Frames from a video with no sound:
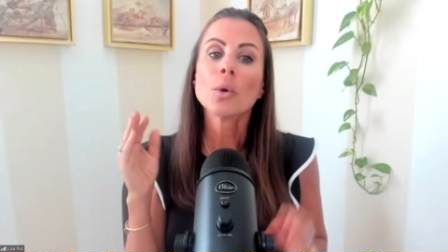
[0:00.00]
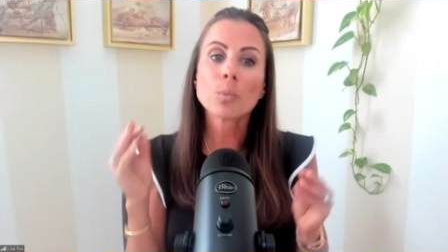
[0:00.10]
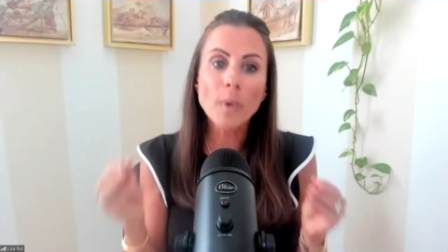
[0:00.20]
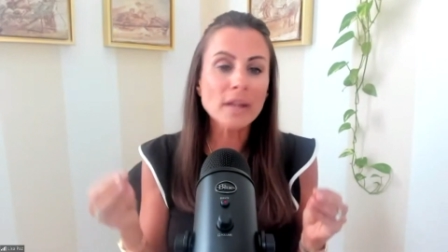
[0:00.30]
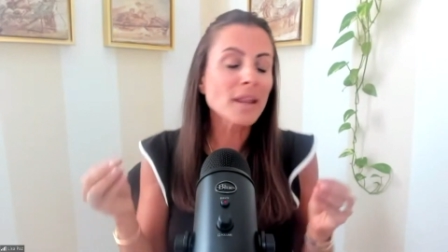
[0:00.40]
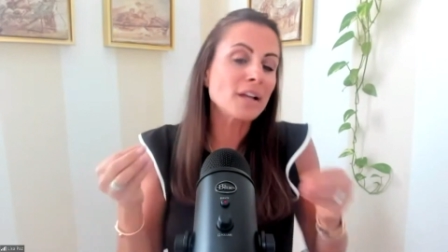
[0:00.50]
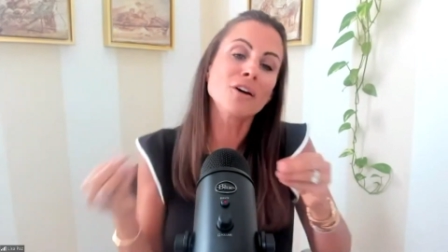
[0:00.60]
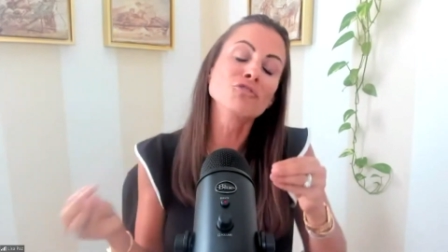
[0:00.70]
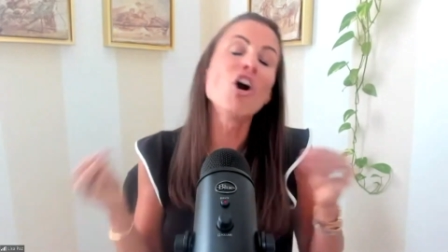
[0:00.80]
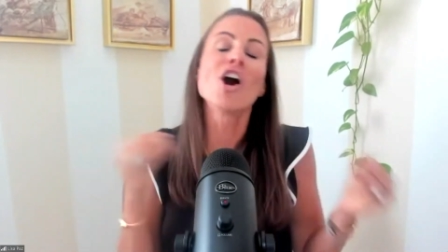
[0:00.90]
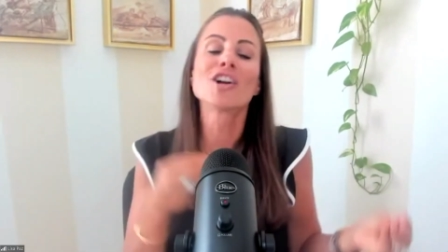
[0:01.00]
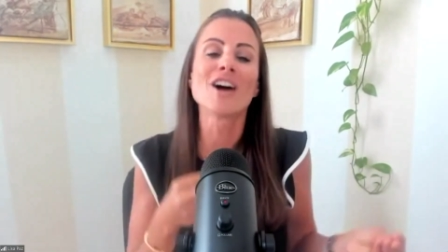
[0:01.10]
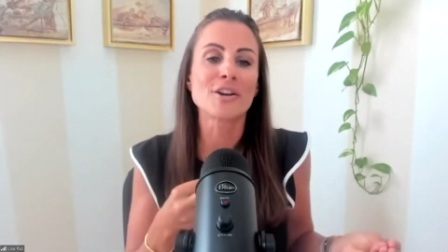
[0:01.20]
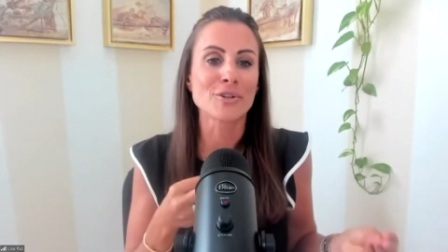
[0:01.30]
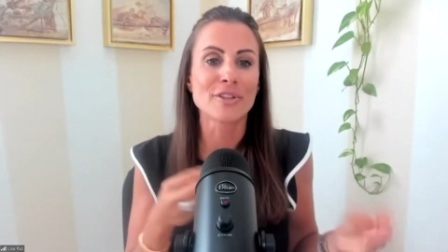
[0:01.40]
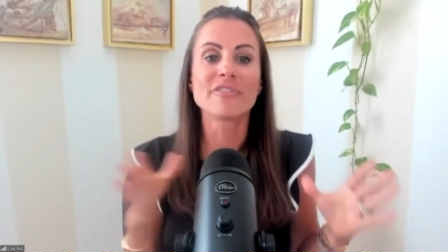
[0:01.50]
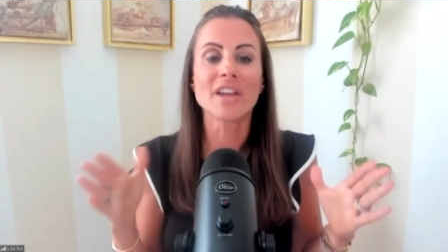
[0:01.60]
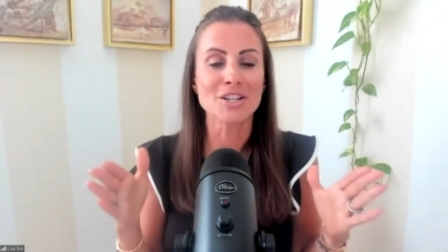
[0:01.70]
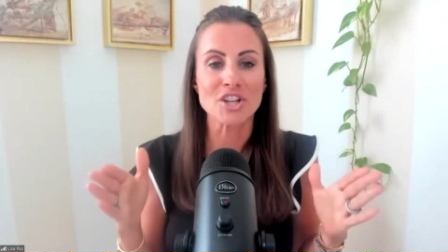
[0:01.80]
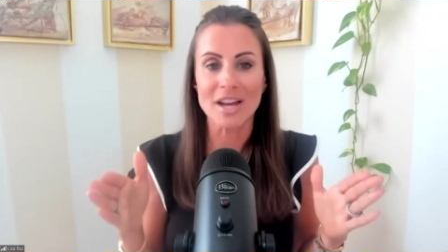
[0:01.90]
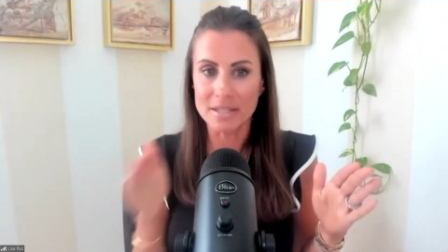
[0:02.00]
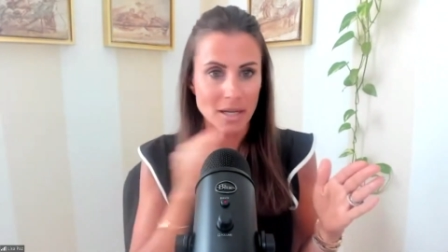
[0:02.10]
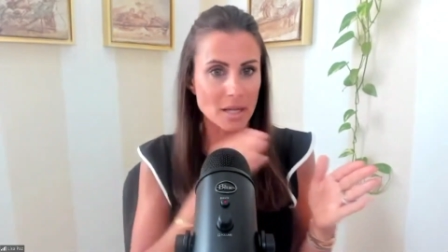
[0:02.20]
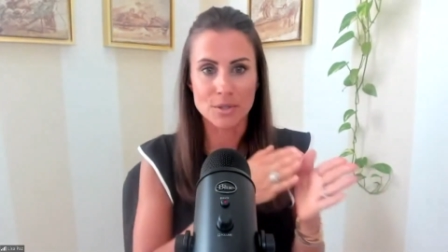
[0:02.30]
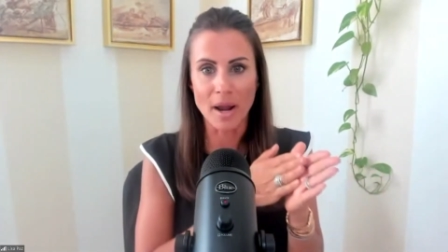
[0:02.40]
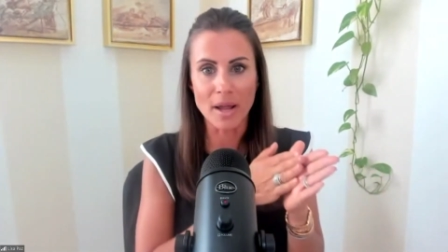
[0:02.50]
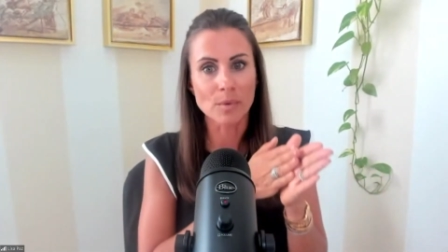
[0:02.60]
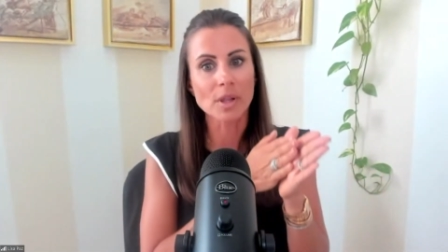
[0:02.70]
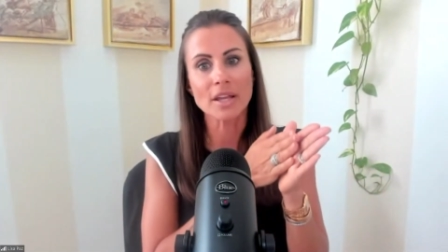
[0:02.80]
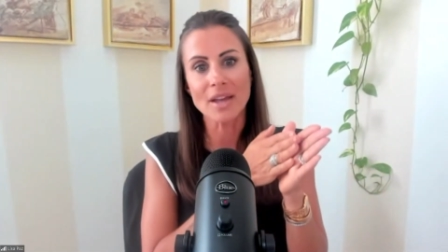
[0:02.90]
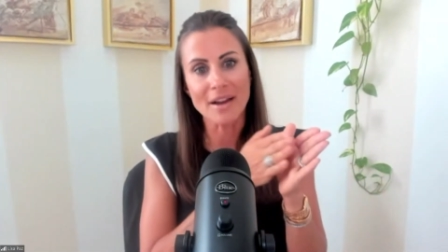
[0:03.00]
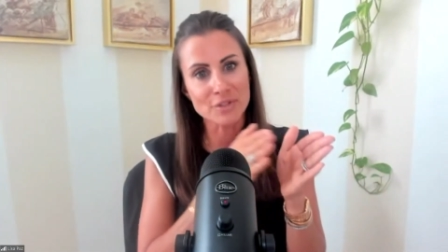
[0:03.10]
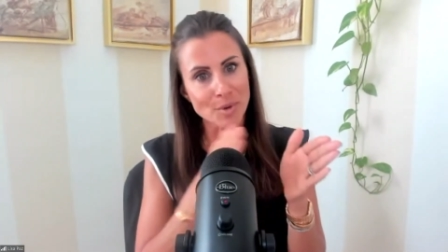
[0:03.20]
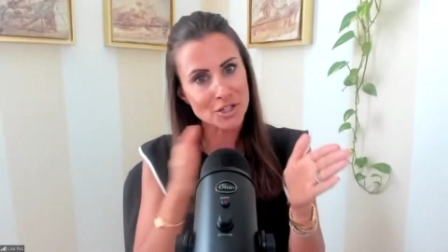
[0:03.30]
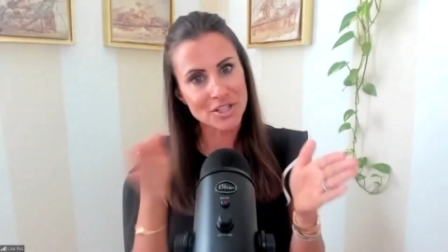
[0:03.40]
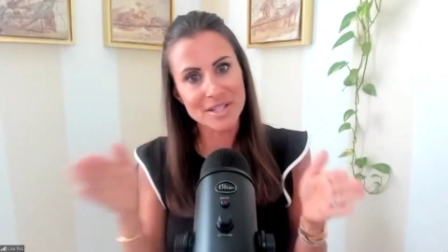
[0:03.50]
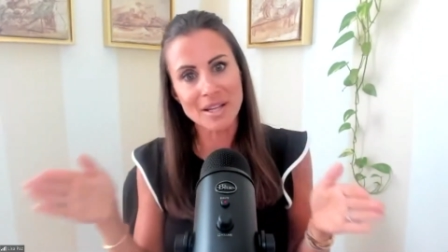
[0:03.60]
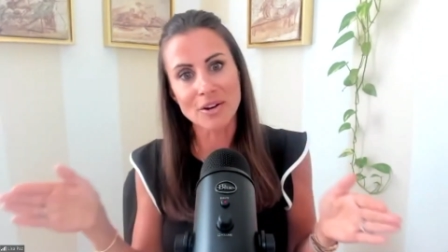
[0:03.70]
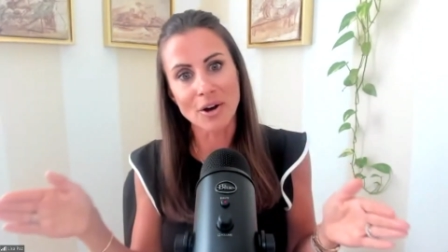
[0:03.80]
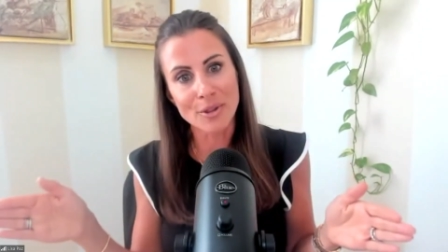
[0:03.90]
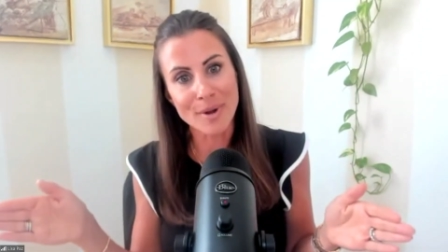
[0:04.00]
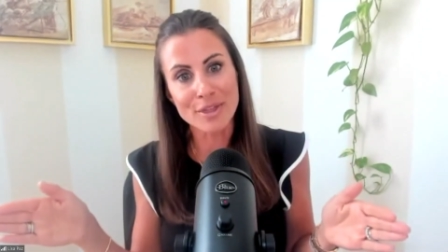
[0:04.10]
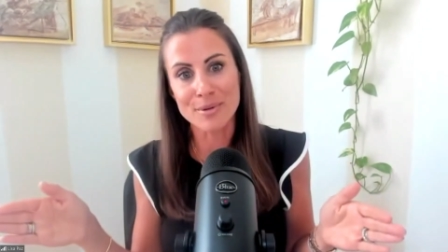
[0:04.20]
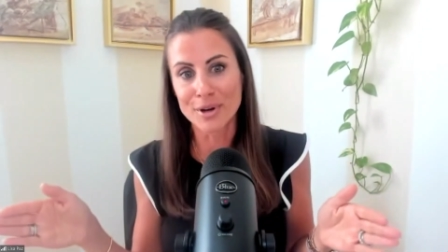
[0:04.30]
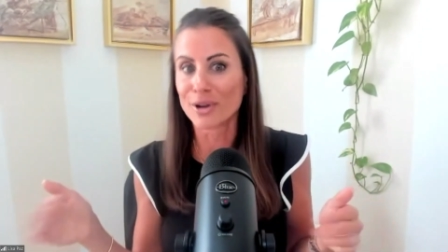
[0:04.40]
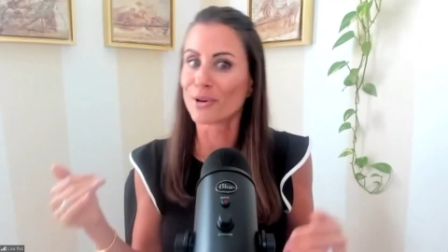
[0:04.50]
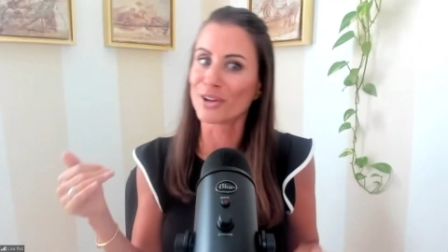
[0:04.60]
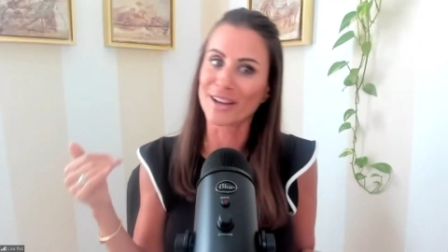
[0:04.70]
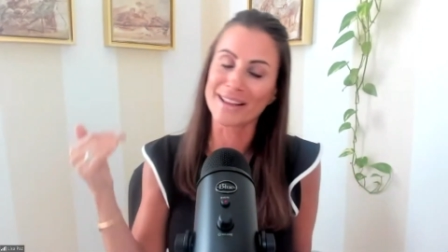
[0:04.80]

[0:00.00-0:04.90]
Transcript: Like long gone are the VHS days, right? Where like you have to watch a scene all the way through.